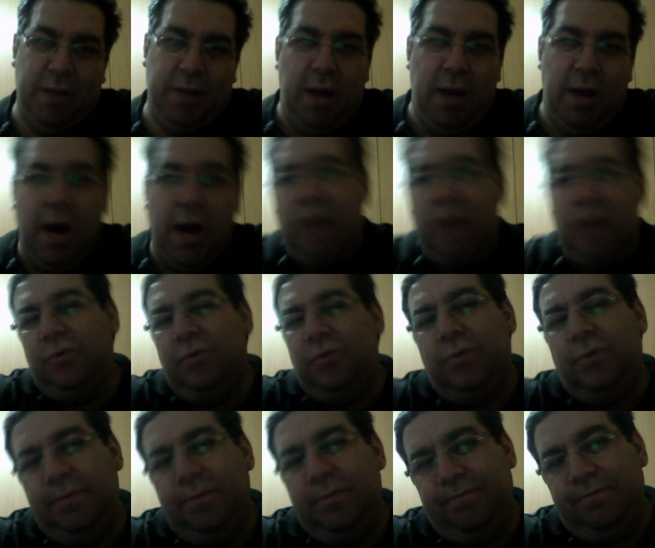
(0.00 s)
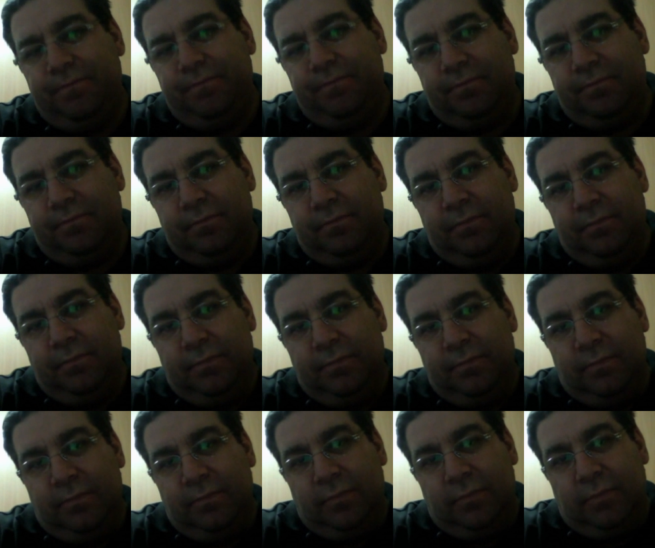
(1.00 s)
Harun
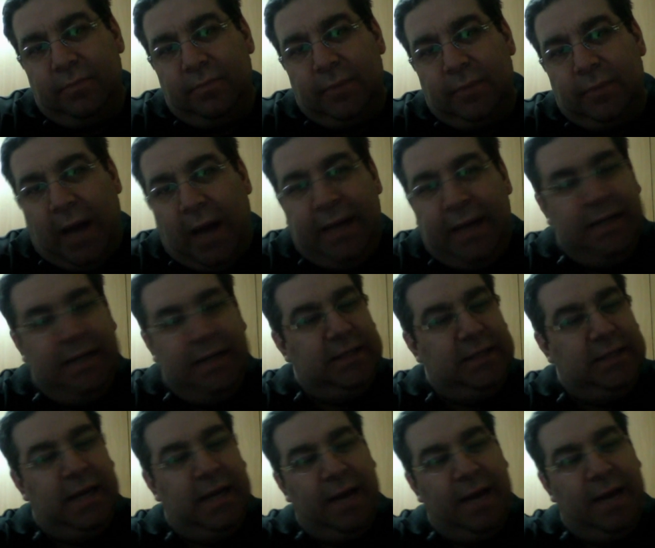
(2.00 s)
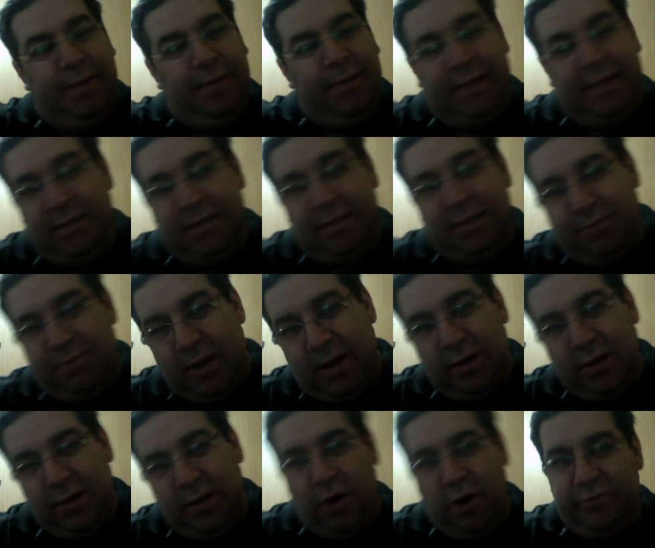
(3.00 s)
alayhi salam is the
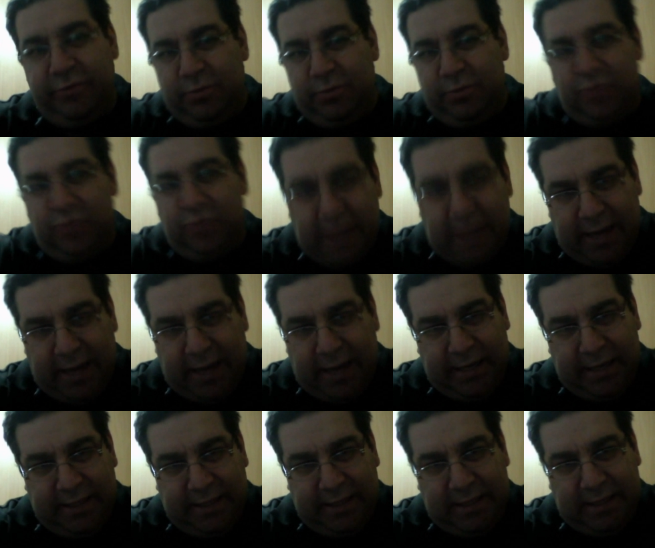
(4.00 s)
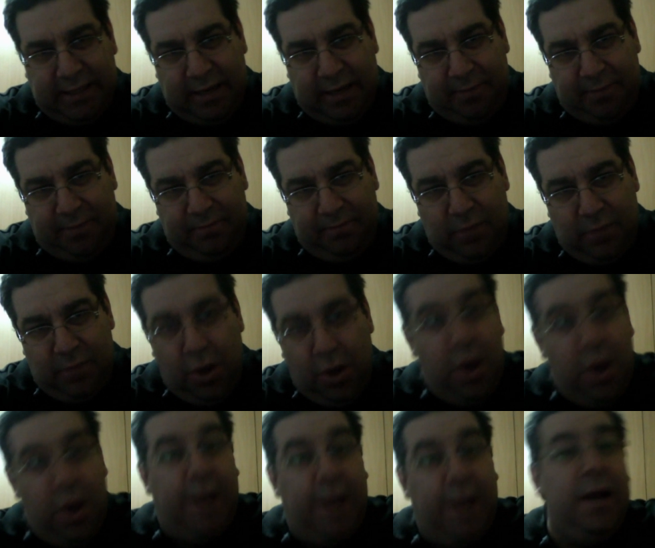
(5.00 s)
brother of Musa alayhi salam.
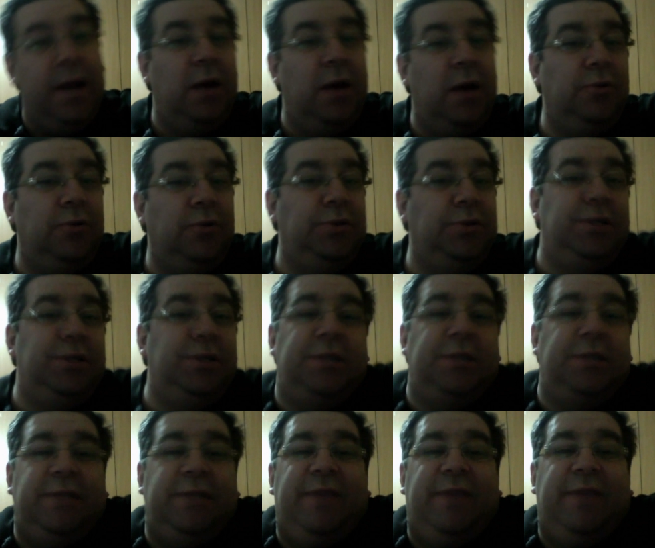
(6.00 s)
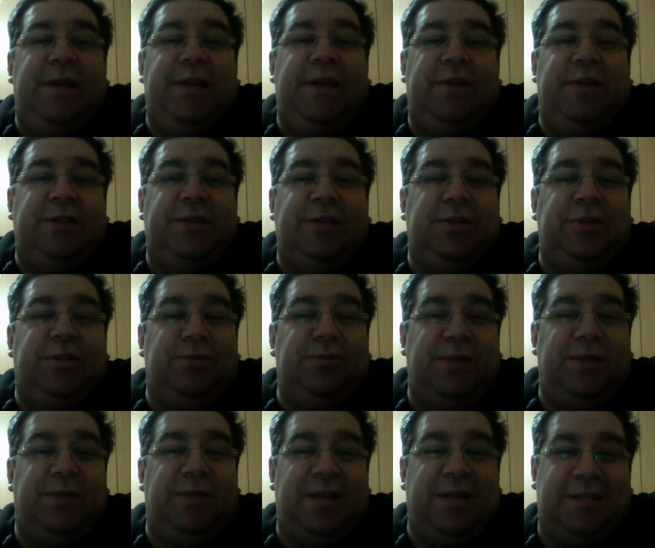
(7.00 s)
And Harun didn't have anything to do
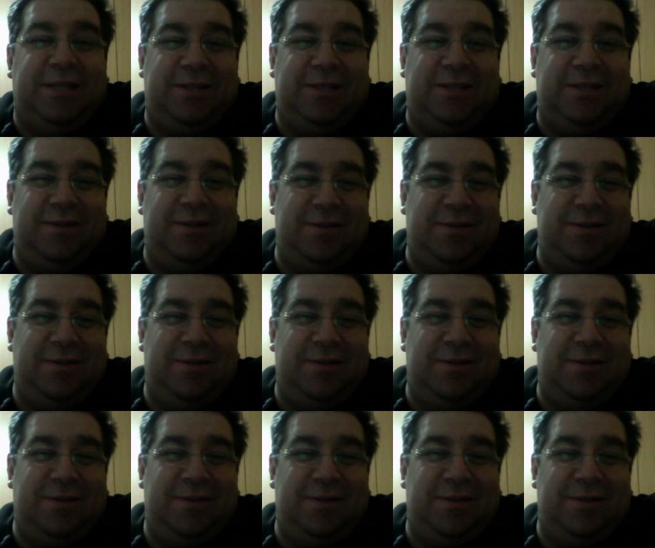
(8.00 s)
with this.